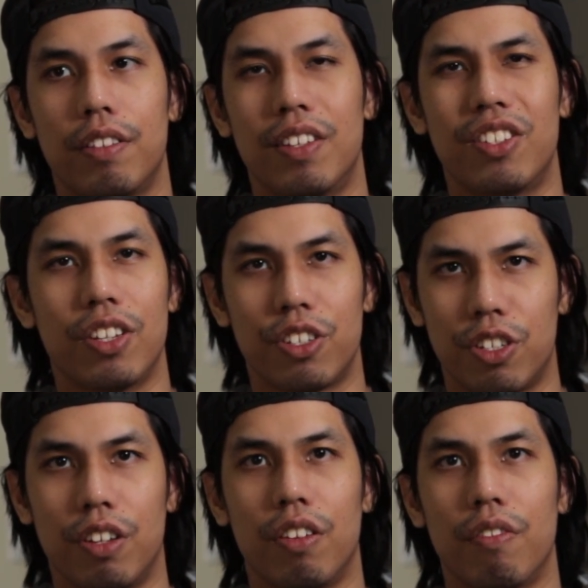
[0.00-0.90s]

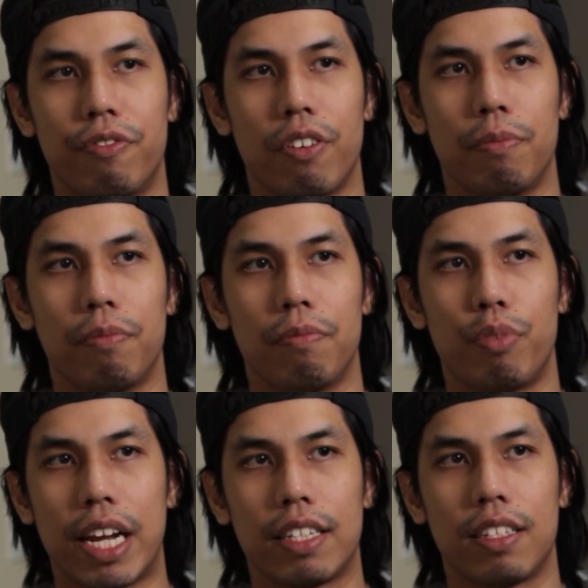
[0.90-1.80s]
decision from
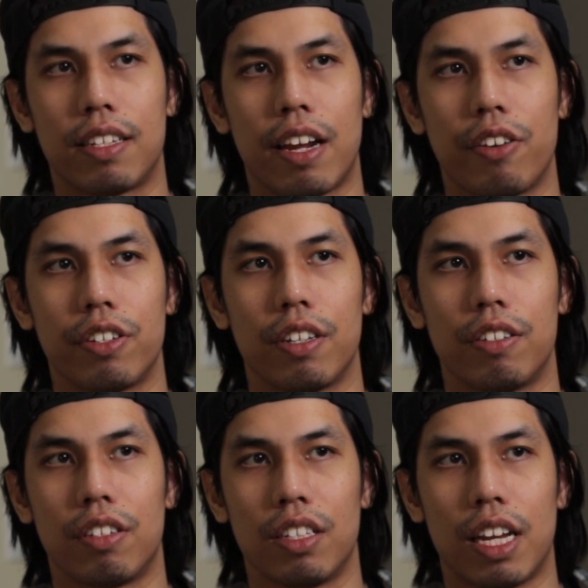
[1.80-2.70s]
Brandon Sanderson
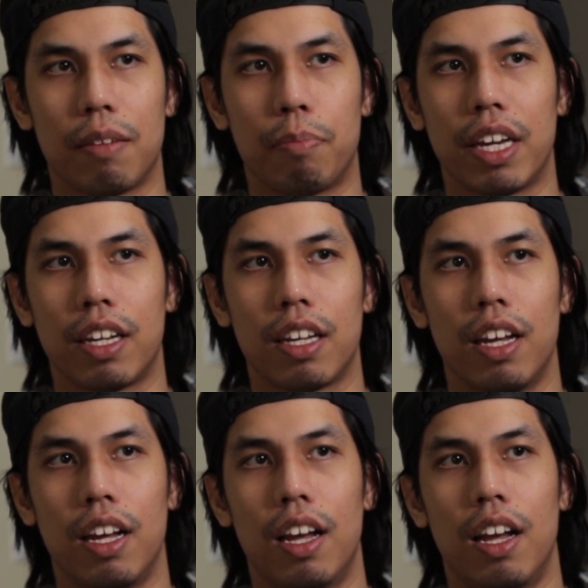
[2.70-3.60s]
to like pick
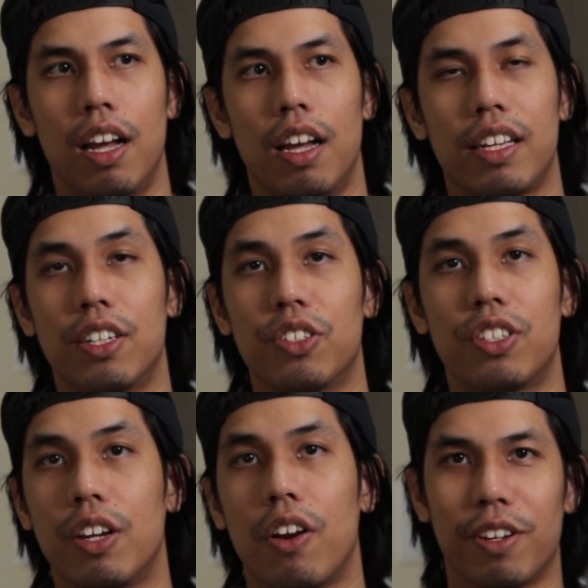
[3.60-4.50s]

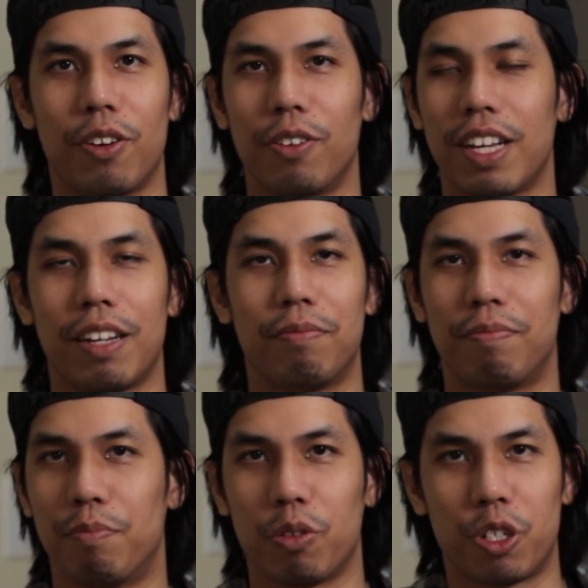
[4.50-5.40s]
Kelsier and all
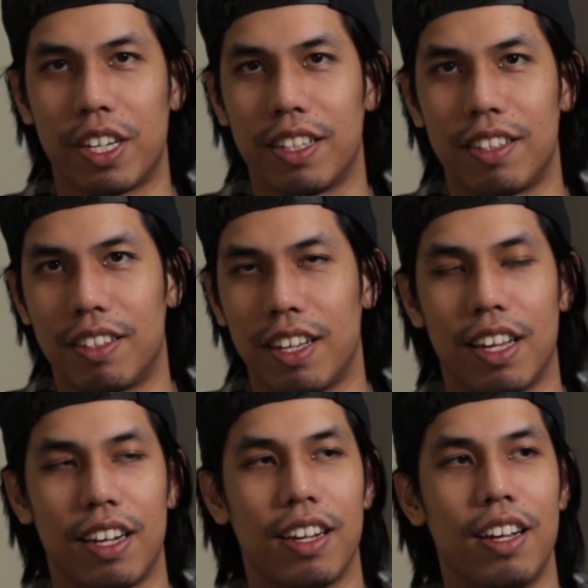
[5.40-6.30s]
that bullshit
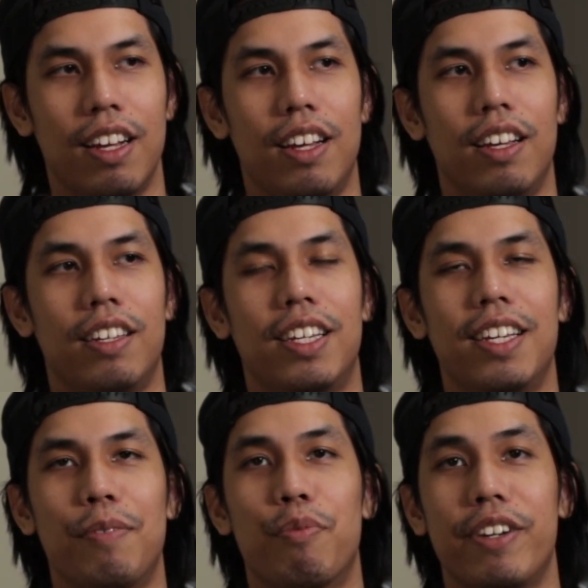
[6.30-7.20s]
that
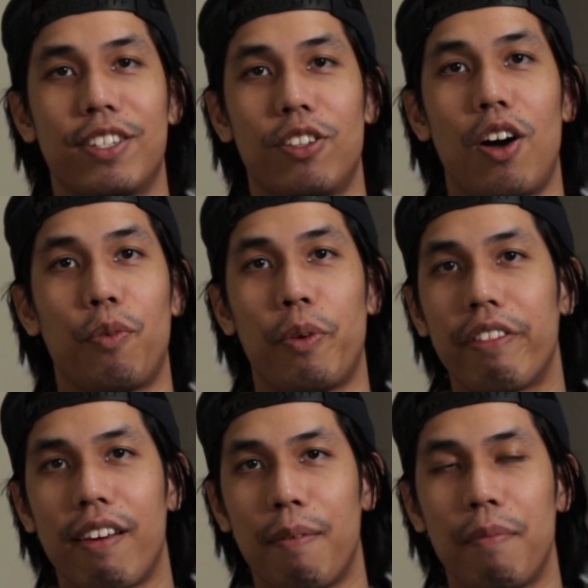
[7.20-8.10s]
he brings along
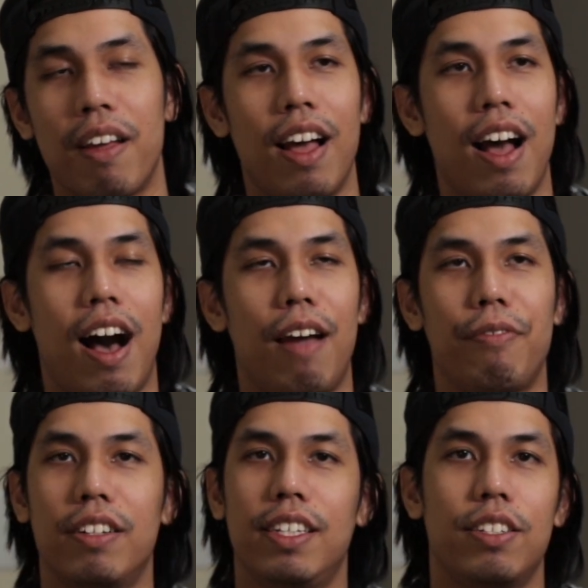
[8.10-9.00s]
with him. I
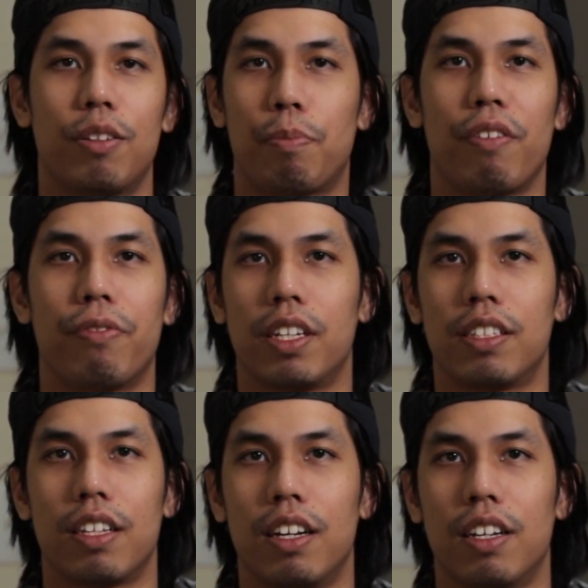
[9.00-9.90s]
feel he's the
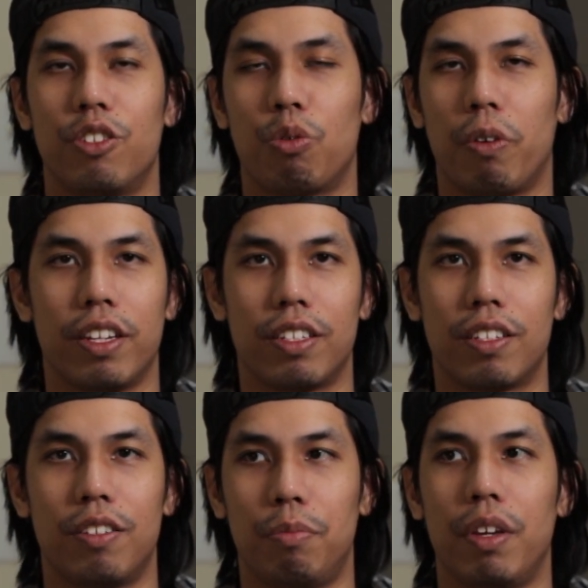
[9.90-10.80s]
perfect choice
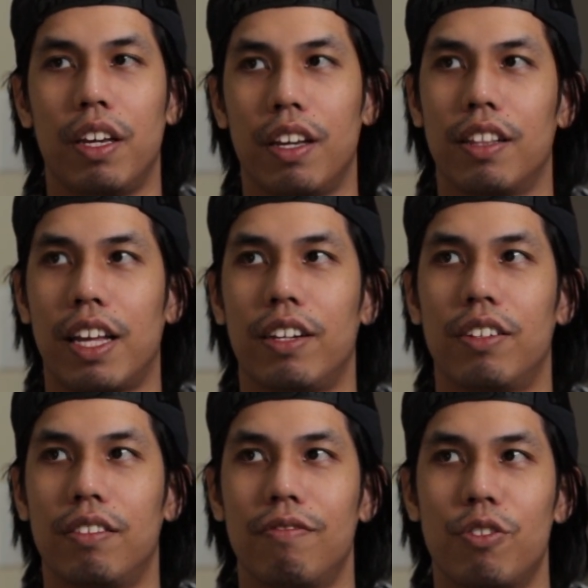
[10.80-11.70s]
to be like
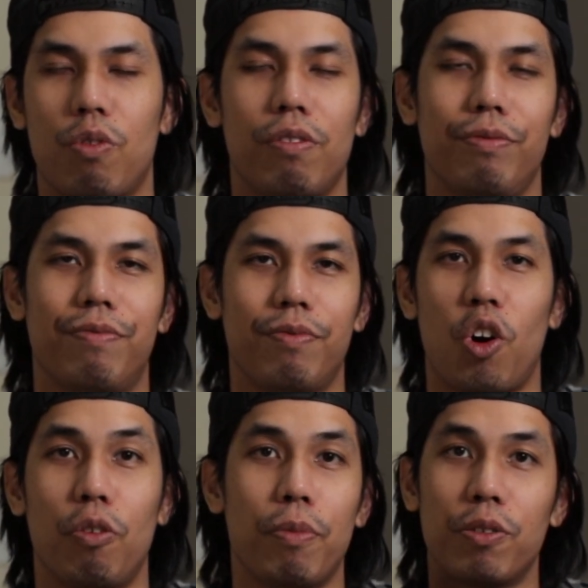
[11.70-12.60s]
sort of
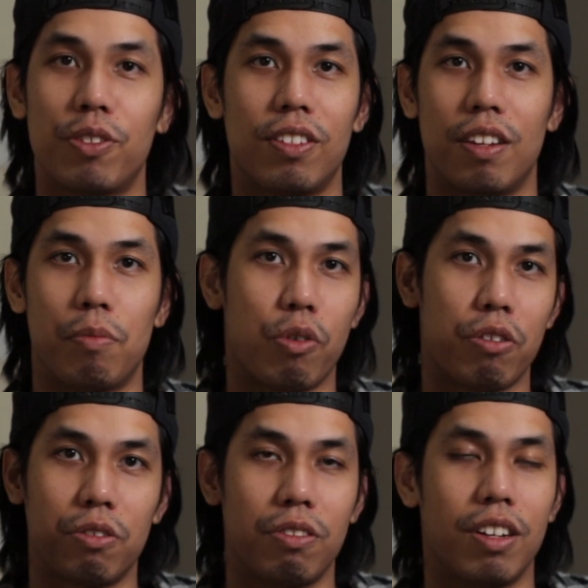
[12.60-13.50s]
almost an
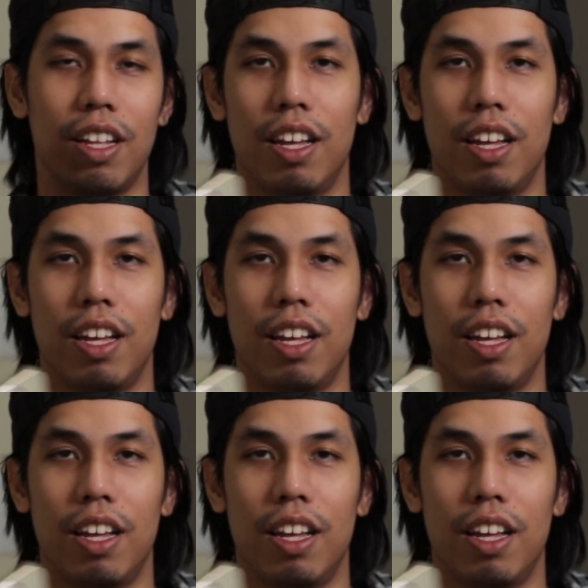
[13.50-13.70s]
immortal